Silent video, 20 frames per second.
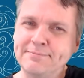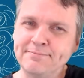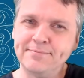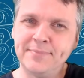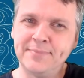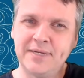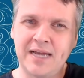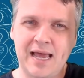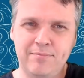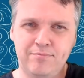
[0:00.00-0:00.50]

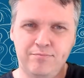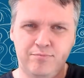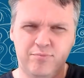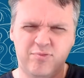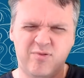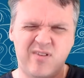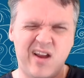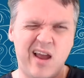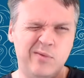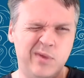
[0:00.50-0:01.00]
but I
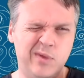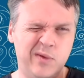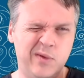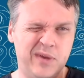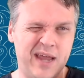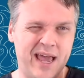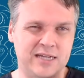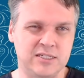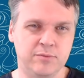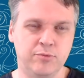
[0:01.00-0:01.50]
probably
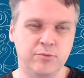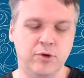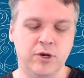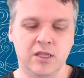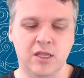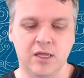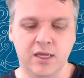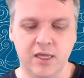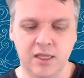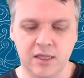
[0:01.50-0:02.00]
would actually put it
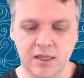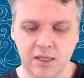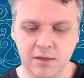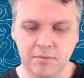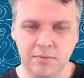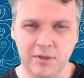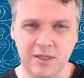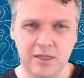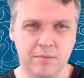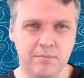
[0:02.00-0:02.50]

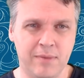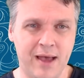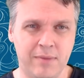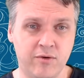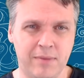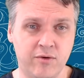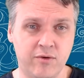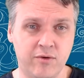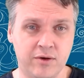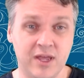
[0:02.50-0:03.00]
in the
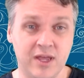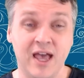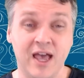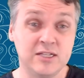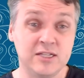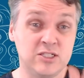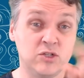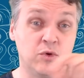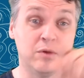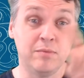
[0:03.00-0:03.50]
background,
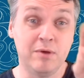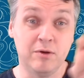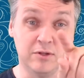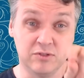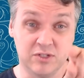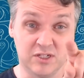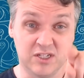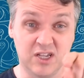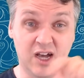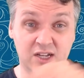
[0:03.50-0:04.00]
unless you want to be able to
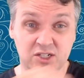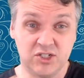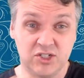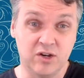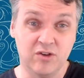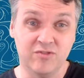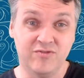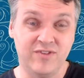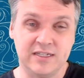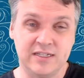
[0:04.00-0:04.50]
use a touch
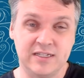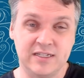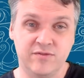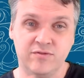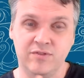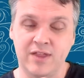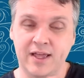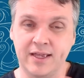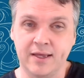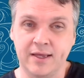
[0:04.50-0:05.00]
interface of
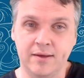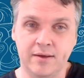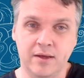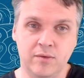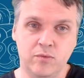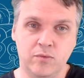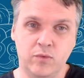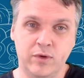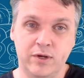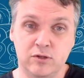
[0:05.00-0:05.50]
like a
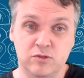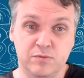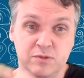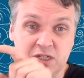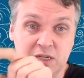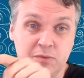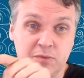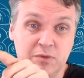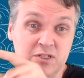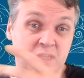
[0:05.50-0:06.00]
Windows
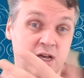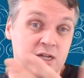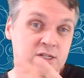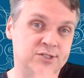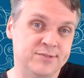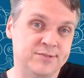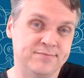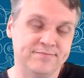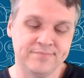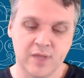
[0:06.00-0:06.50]
machine with
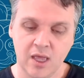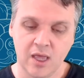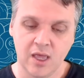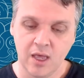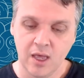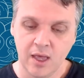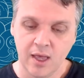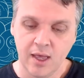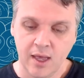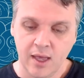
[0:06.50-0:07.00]
touch.
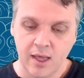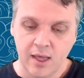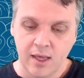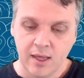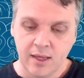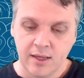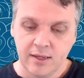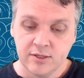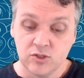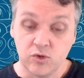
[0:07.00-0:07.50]

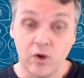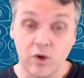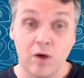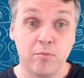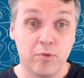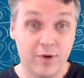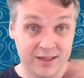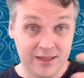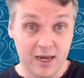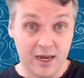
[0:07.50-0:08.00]
So I'll
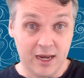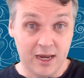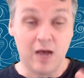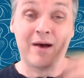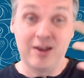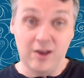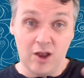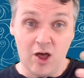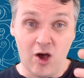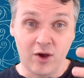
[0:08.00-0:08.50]
bring that up.
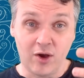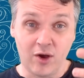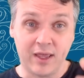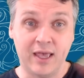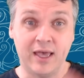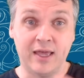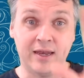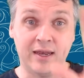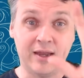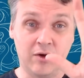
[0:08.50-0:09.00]
I'll log
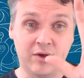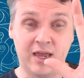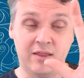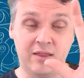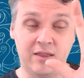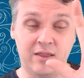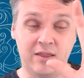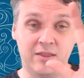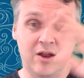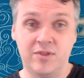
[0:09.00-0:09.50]
in. I'll get
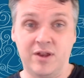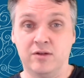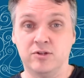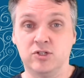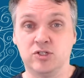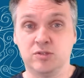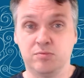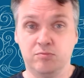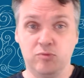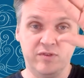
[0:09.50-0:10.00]
it there. Then I'll
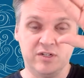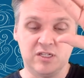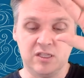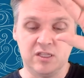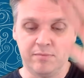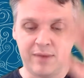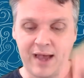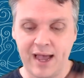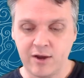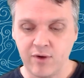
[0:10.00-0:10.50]
just move it to the
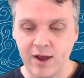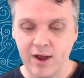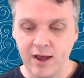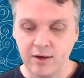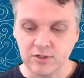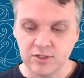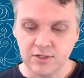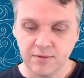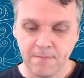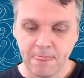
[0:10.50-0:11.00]

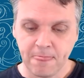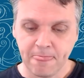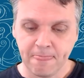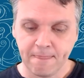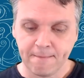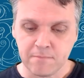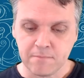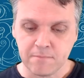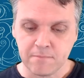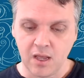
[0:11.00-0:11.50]
background.
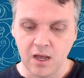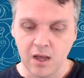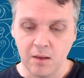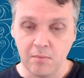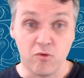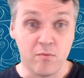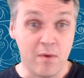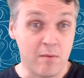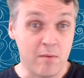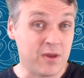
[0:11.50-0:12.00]

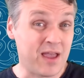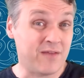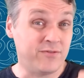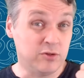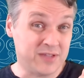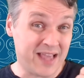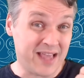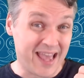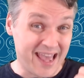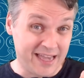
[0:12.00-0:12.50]
Remember, you have to
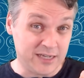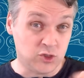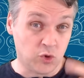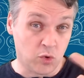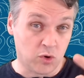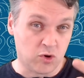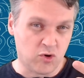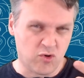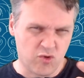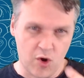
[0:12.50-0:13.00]
use Edge
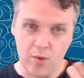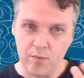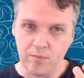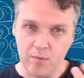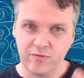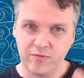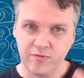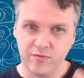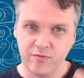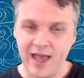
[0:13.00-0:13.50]
or
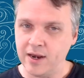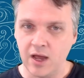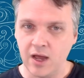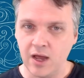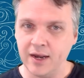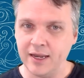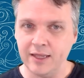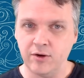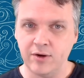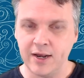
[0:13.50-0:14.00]
Chrome for that,
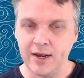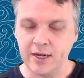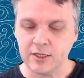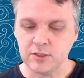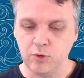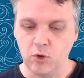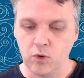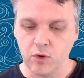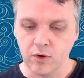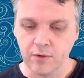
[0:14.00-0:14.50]
not Internet
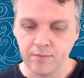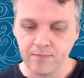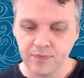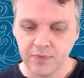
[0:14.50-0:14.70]
Explorer.